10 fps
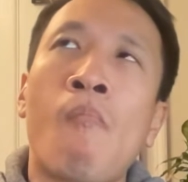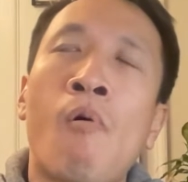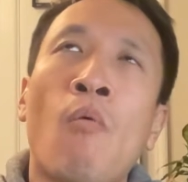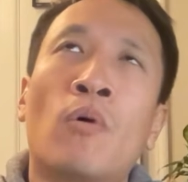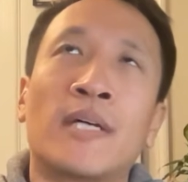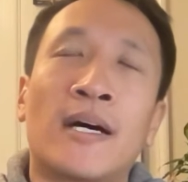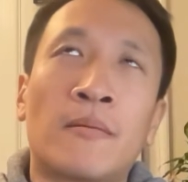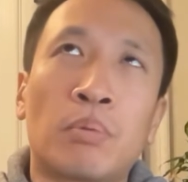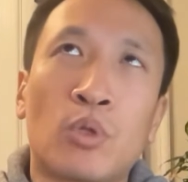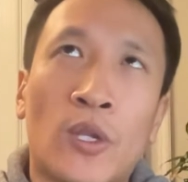Was
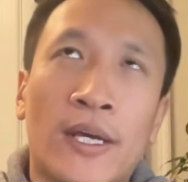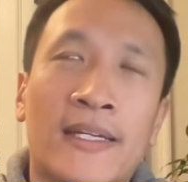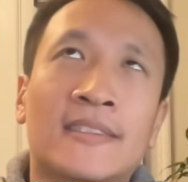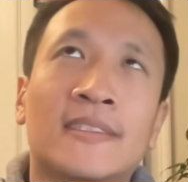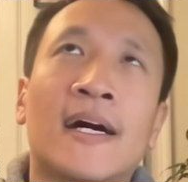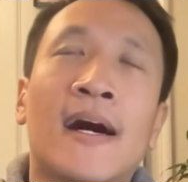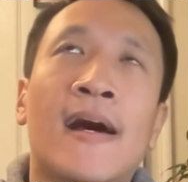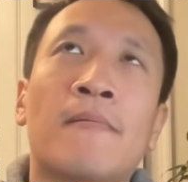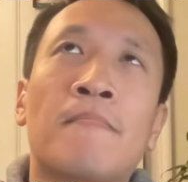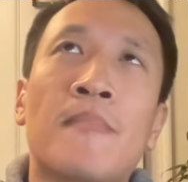unemployed at the
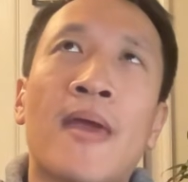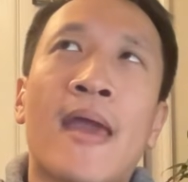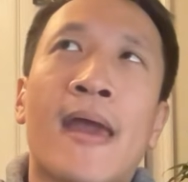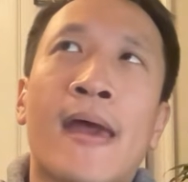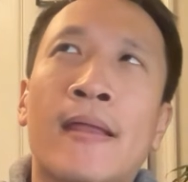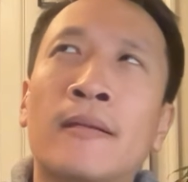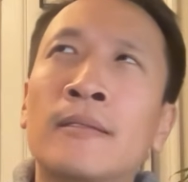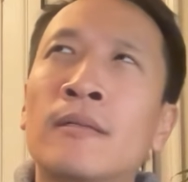time, and